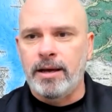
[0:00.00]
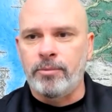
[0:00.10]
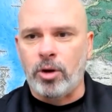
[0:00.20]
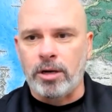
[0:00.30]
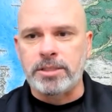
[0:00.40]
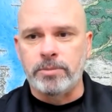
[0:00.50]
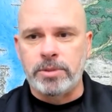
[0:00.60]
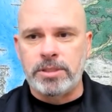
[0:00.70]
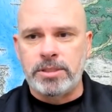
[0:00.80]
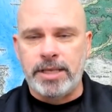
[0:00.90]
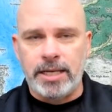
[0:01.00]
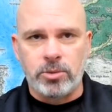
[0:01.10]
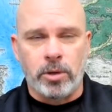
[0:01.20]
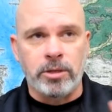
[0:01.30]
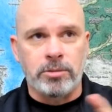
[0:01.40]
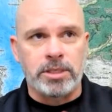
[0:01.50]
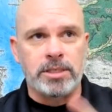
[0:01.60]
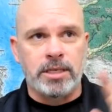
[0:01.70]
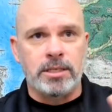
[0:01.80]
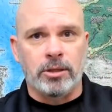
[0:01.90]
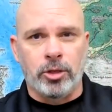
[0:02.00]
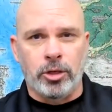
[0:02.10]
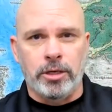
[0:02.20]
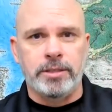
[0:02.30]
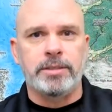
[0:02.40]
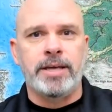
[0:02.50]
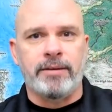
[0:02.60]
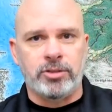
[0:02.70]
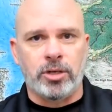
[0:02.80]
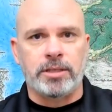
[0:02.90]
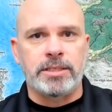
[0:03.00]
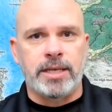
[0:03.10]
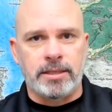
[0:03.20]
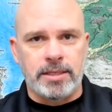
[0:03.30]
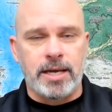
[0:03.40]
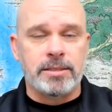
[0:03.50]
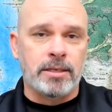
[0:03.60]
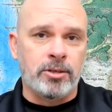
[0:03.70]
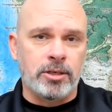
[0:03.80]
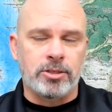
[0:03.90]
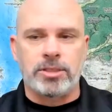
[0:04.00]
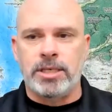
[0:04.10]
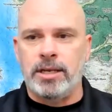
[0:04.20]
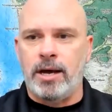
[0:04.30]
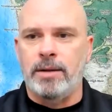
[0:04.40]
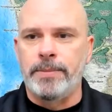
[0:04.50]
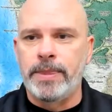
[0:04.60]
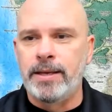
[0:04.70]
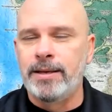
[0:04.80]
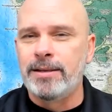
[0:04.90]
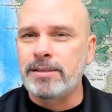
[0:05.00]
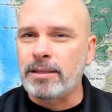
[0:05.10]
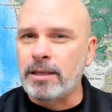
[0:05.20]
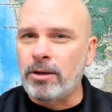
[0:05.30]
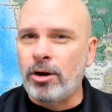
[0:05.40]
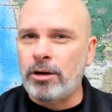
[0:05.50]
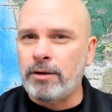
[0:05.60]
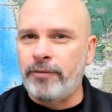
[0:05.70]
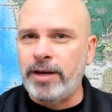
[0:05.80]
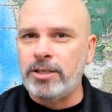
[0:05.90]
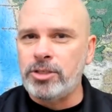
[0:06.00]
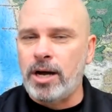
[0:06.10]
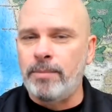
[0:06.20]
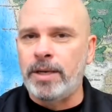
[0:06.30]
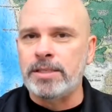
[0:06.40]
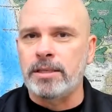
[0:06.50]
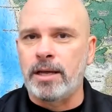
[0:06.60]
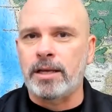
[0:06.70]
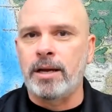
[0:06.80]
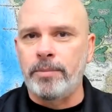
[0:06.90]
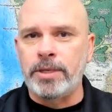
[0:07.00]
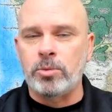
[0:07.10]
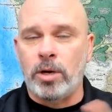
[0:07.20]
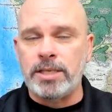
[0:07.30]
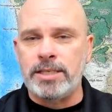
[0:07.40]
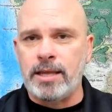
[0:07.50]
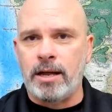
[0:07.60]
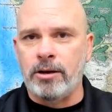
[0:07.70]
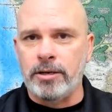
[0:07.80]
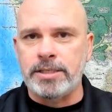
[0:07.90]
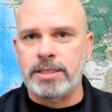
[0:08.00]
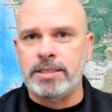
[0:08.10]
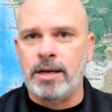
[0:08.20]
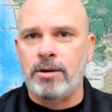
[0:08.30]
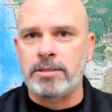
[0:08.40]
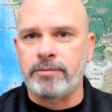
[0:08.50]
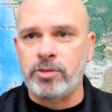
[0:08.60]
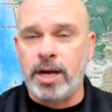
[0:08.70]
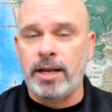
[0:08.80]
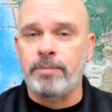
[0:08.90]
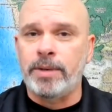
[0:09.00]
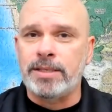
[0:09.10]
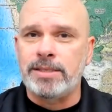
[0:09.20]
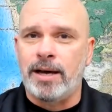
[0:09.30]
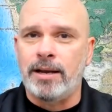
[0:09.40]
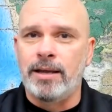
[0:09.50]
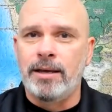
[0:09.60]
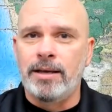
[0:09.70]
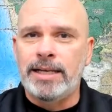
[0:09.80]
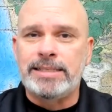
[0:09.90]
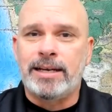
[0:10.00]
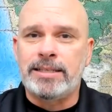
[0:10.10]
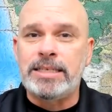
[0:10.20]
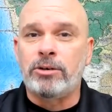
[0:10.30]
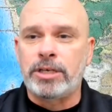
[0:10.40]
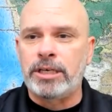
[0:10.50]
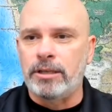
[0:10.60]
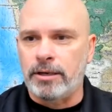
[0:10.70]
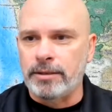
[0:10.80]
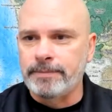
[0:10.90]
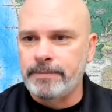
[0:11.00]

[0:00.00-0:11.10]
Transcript: um, there are some states where you just need to learn have a truck to take the test and you can get your cdl it's a little harder to find a job because a lot of companies want to see that 160 hours of training but it's not it's not a deal killer